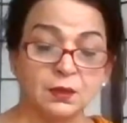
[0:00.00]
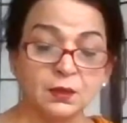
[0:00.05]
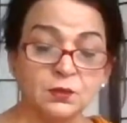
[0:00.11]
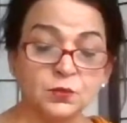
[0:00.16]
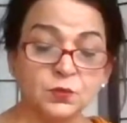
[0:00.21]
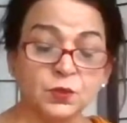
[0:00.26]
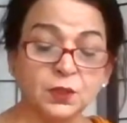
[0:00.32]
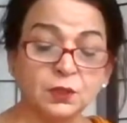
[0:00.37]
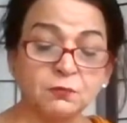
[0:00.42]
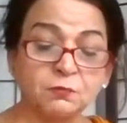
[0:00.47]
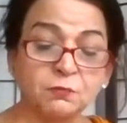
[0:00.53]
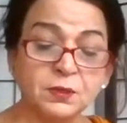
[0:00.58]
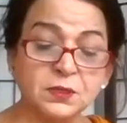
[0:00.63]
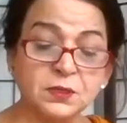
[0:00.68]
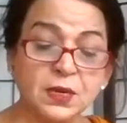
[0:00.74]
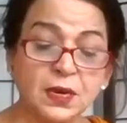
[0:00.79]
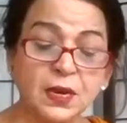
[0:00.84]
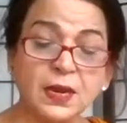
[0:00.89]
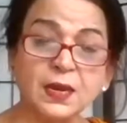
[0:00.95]
So in the
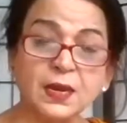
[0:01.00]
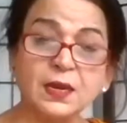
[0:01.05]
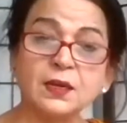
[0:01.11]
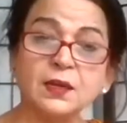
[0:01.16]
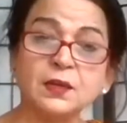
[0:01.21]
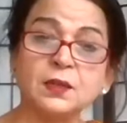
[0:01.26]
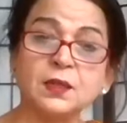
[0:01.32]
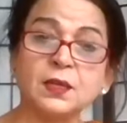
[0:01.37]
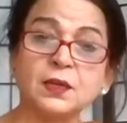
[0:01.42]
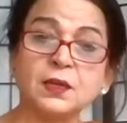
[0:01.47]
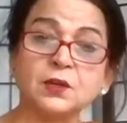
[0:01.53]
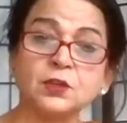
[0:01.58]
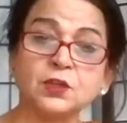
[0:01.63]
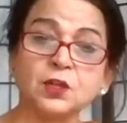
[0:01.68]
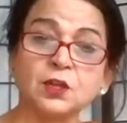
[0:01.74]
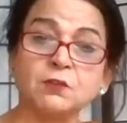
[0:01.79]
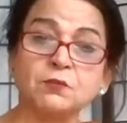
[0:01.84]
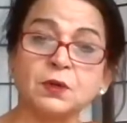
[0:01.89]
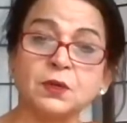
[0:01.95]
first line, there are
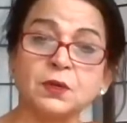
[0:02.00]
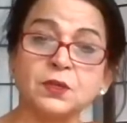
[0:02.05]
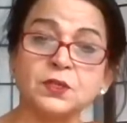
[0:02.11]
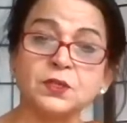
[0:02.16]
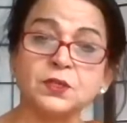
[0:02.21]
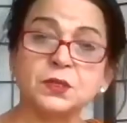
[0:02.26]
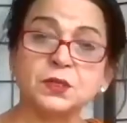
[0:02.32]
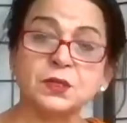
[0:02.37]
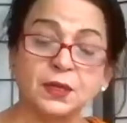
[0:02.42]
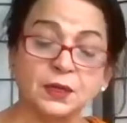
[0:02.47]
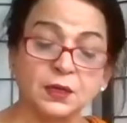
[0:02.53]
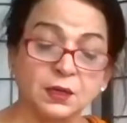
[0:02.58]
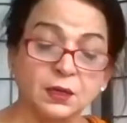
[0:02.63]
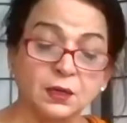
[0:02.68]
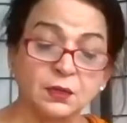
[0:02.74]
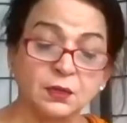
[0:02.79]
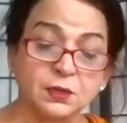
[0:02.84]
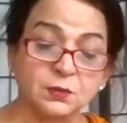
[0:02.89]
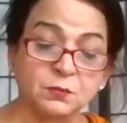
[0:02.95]
three words,
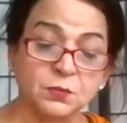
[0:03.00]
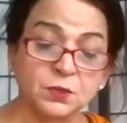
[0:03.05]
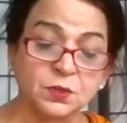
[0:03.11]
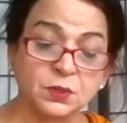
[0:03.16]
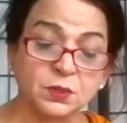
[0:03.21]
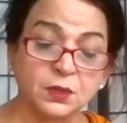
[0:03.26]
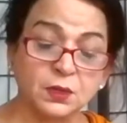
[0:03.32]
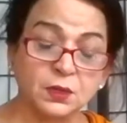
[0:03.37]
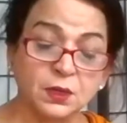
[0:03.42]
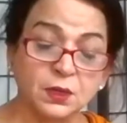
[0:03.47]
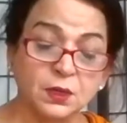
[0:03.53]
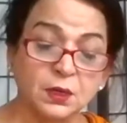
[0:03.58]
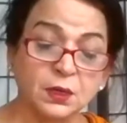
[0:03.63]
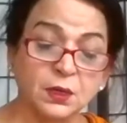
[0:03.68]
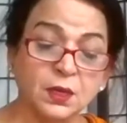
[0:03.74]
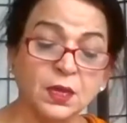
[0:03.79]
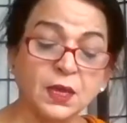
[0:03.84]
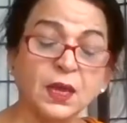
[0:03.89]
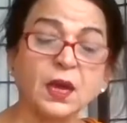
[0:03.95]
technical terms.
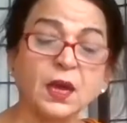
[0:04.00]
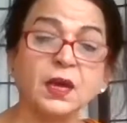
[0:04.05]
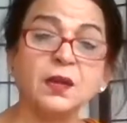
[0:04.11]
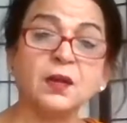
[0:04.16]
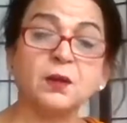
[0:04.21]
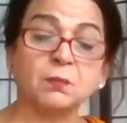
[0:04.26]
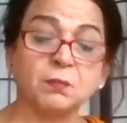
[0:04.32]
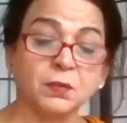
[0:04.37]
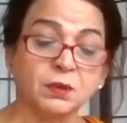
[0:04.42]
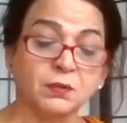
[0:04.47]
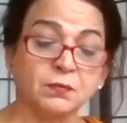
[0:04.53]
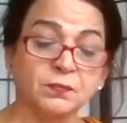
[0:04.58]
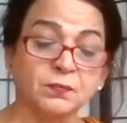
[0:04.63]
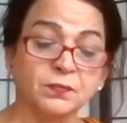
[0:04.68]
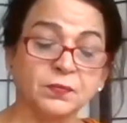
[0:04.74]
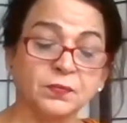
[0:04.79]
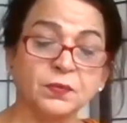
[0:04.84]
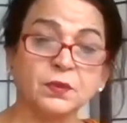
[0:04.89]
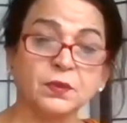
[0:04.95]
Jnanam,
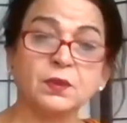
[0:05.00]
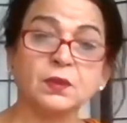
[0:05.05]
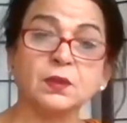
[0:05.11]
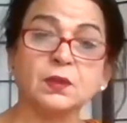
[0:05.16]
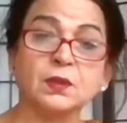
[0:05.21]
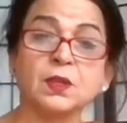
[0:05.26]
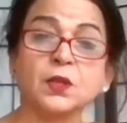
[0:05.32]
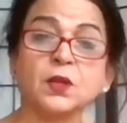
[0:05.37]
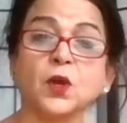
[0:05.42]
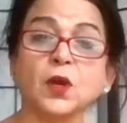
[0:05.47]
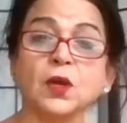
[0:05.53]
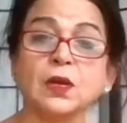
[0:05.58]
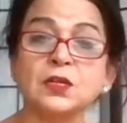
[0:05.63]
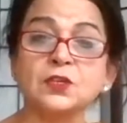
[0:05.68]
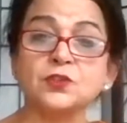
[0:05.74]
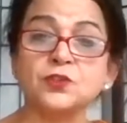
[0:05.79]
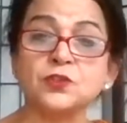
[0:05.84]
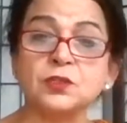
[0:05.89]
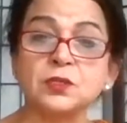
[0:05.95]
the
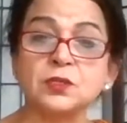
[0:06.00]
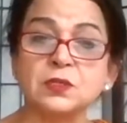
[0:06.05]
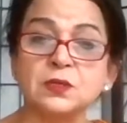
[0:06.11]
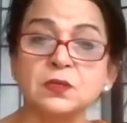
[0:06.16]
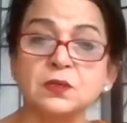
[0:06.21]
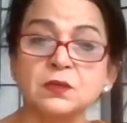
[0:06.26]
knowledge.